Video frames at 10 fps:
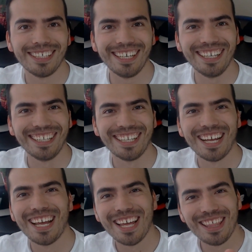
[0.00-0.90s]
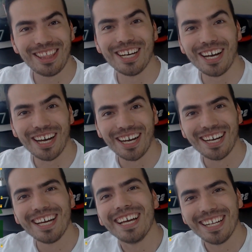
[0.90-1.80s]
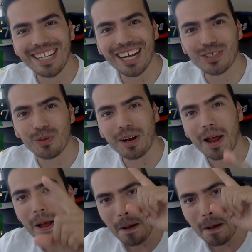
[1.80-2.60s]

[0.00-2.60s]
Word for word: in the next one.